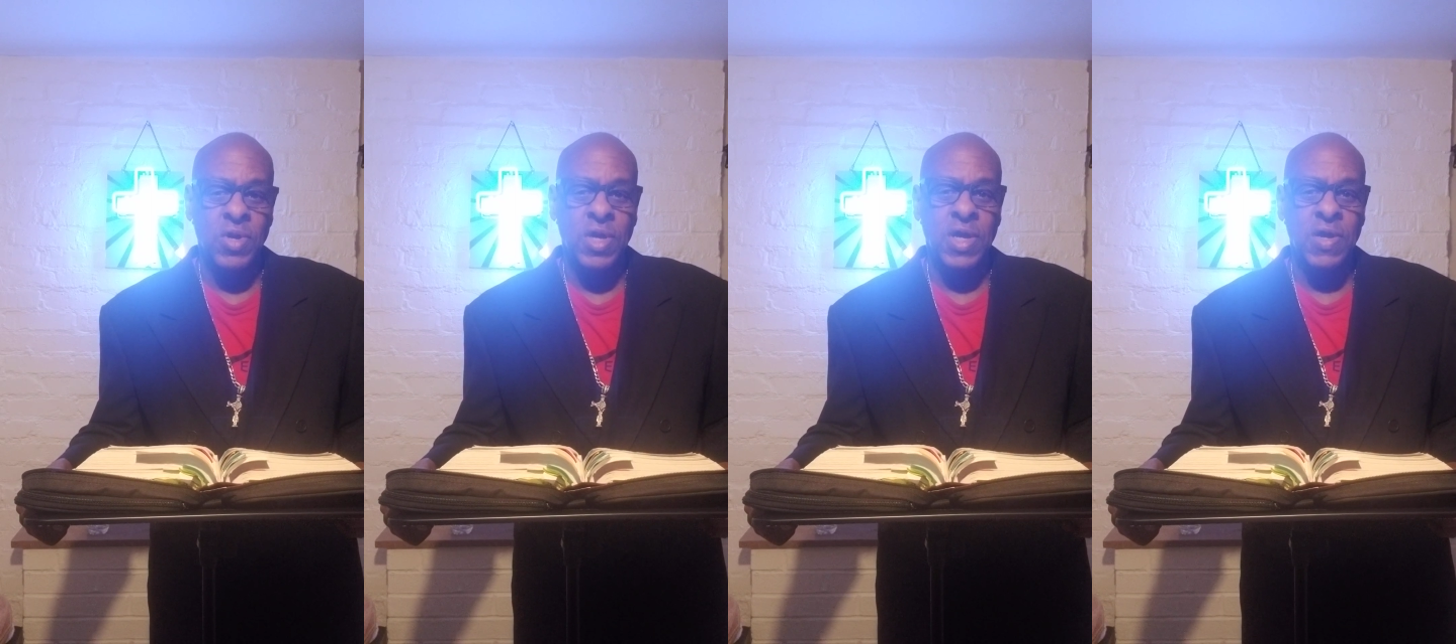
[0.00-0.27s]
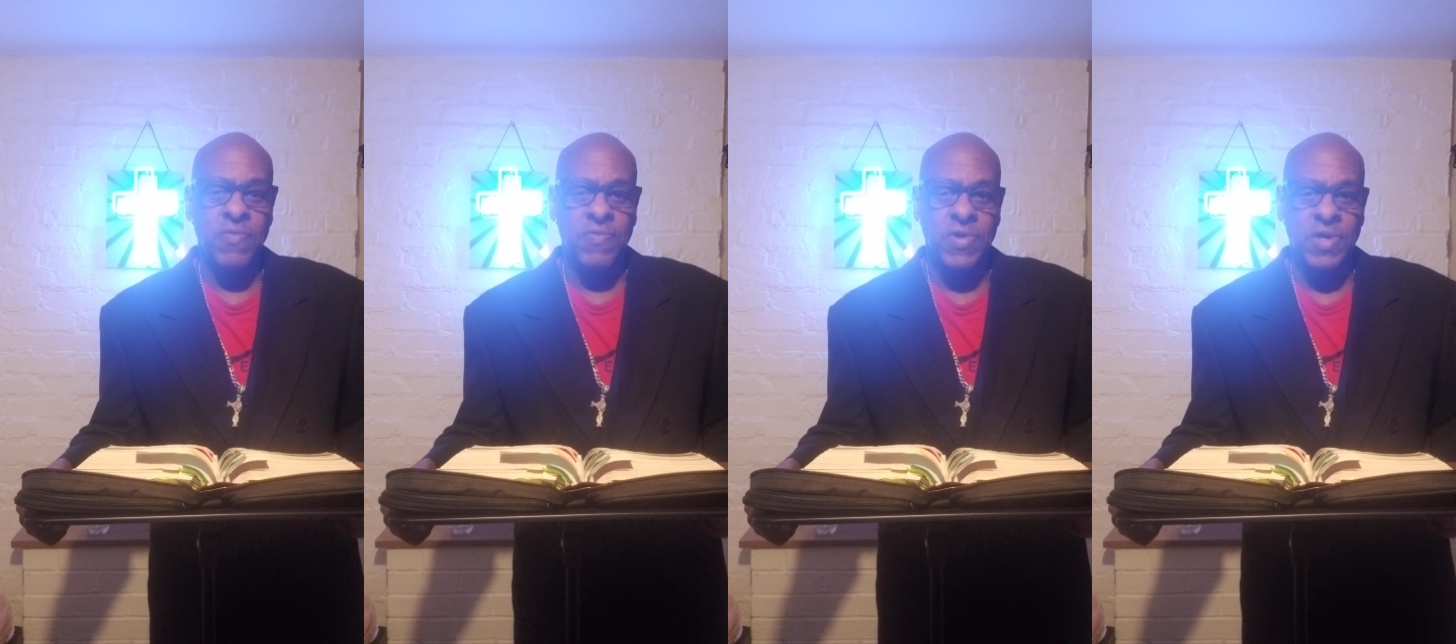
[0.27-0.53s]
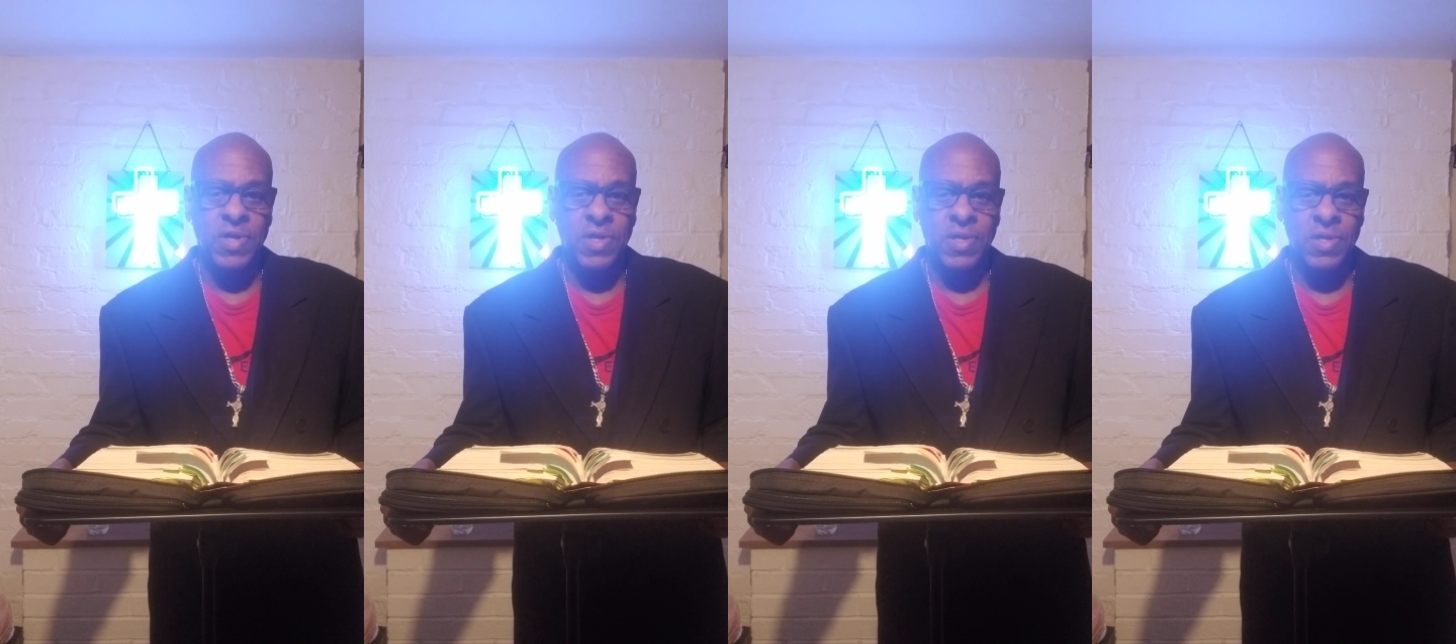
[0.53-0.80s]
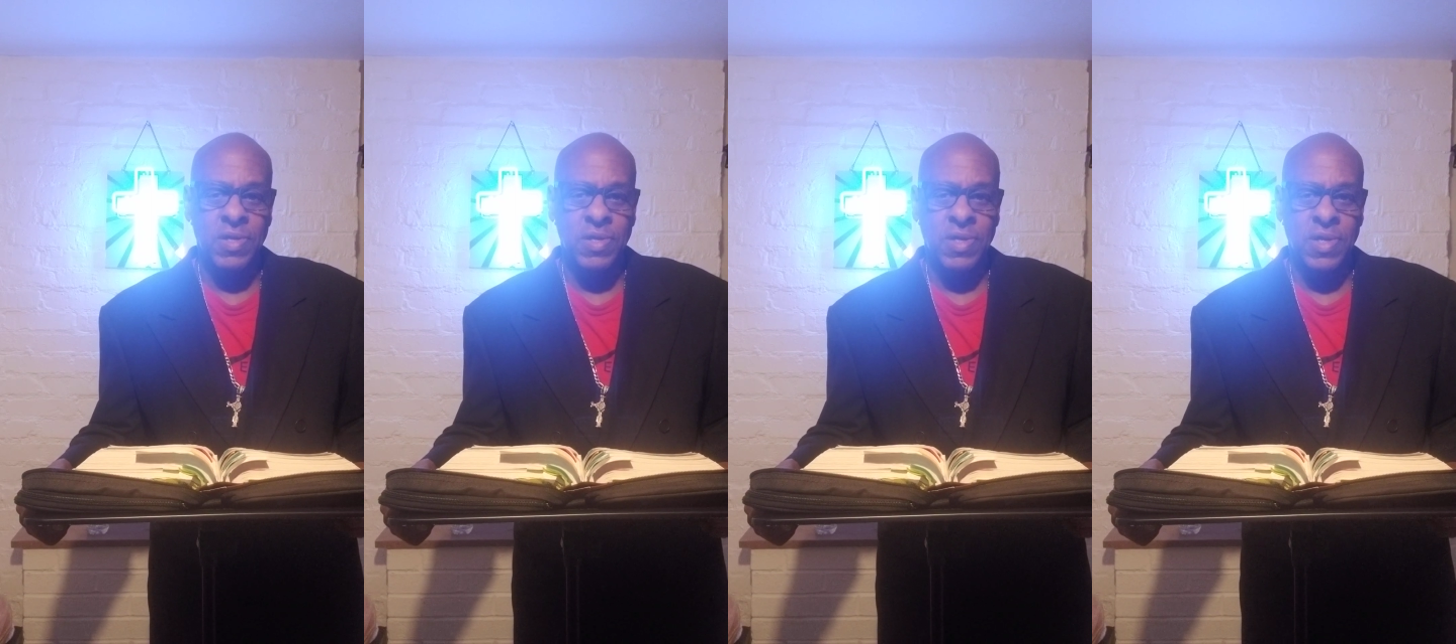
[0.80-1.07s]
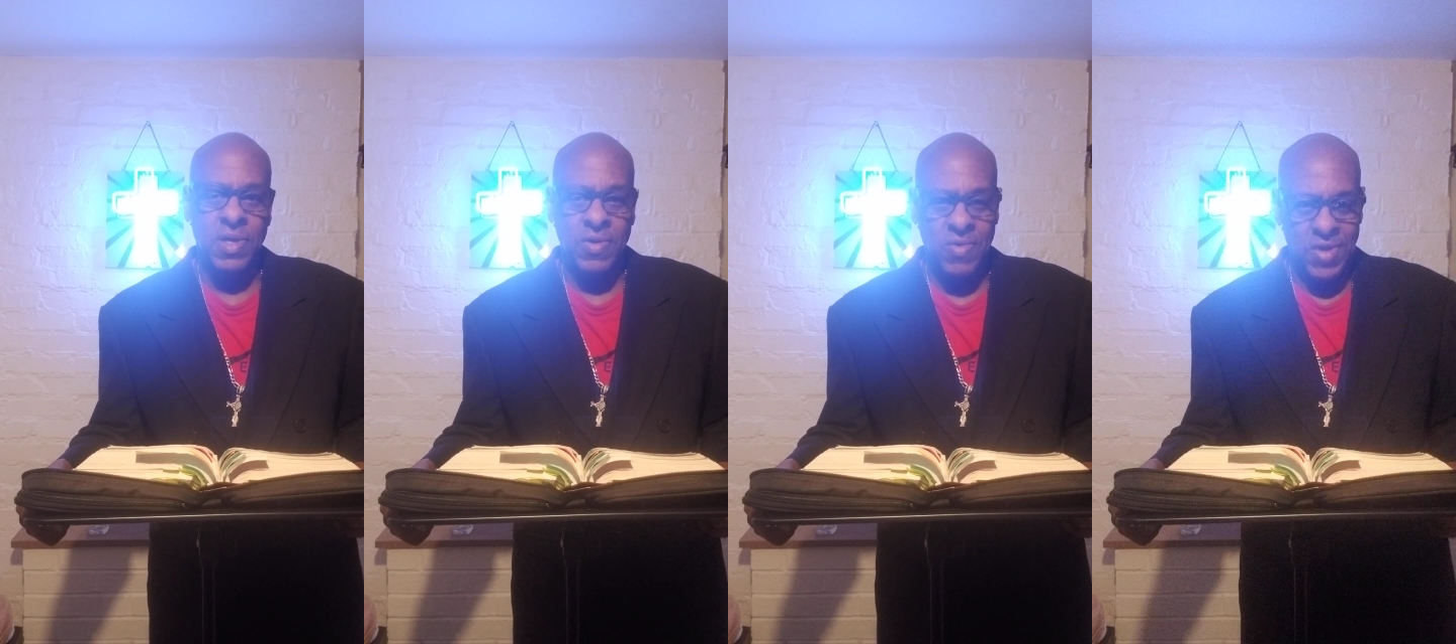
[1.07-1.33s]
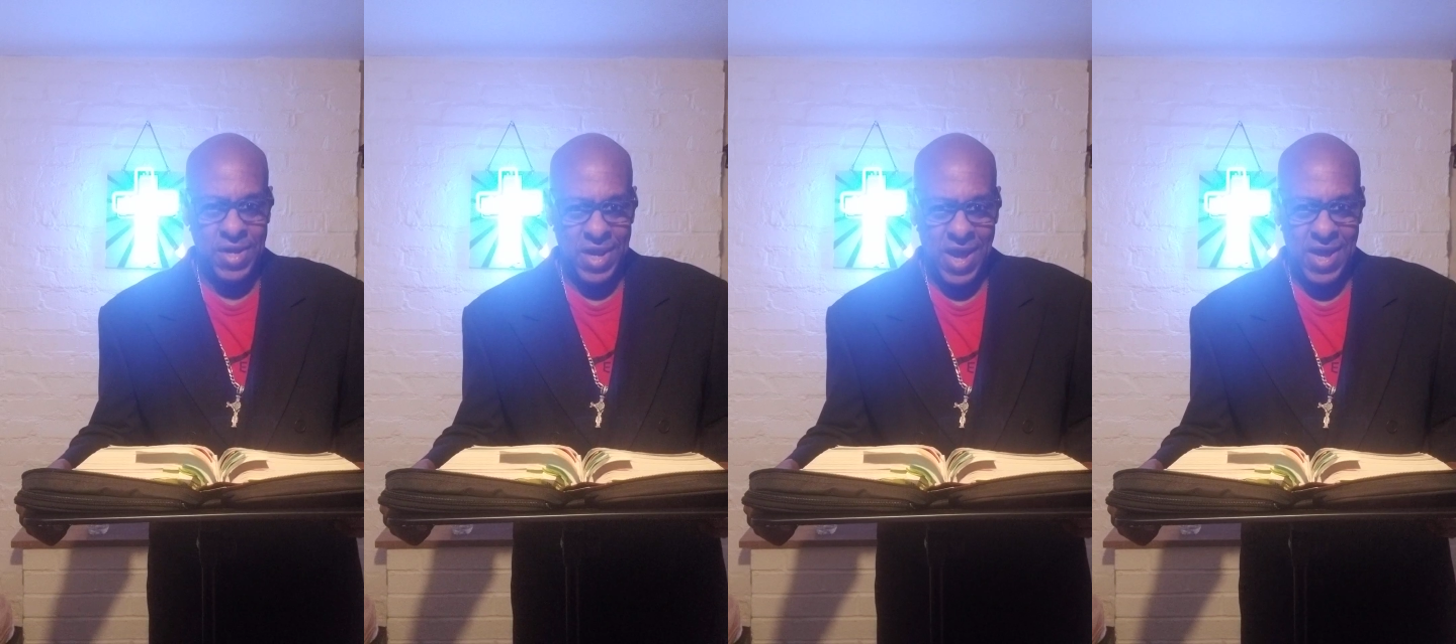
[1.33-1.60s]
evening, and
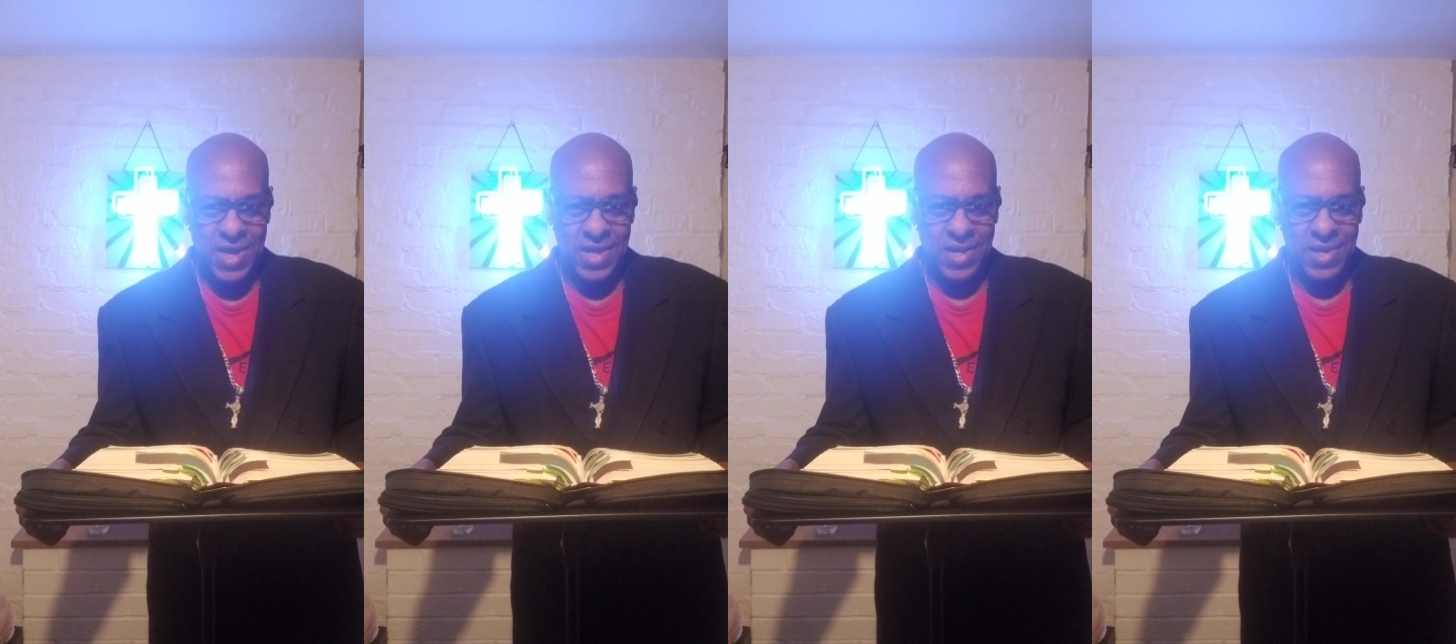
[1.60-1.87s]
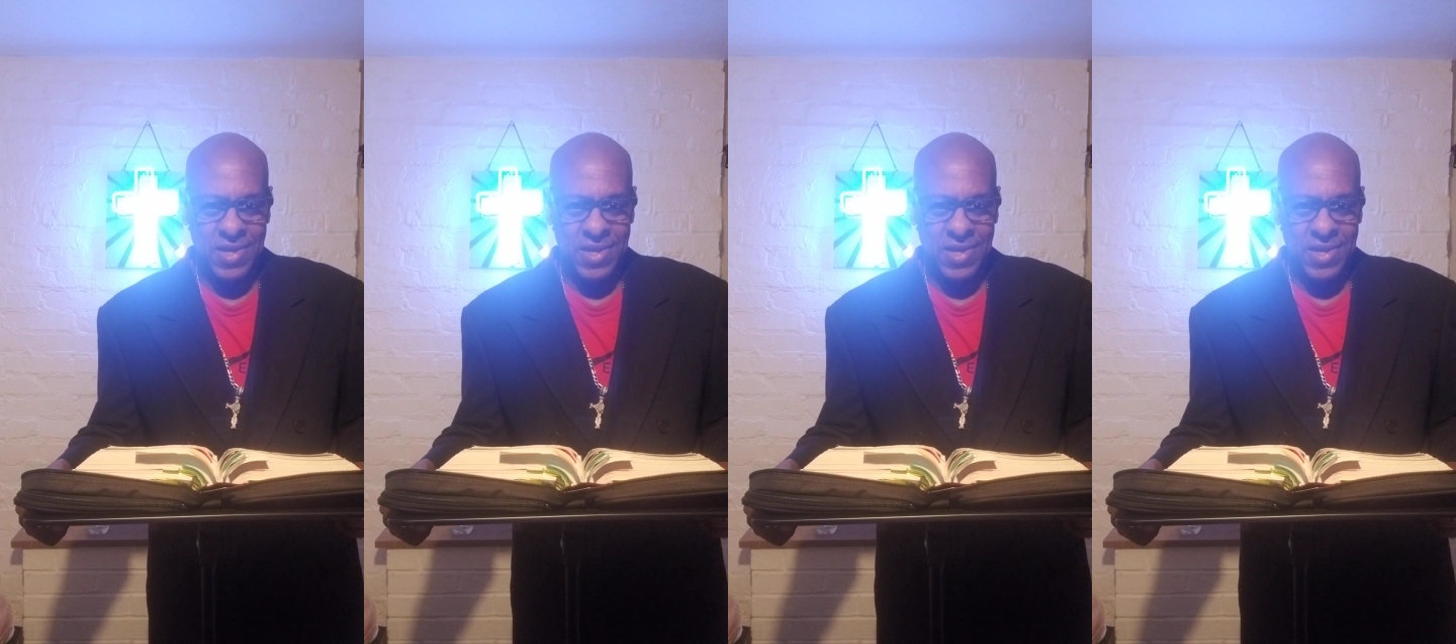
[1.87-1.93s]
good night.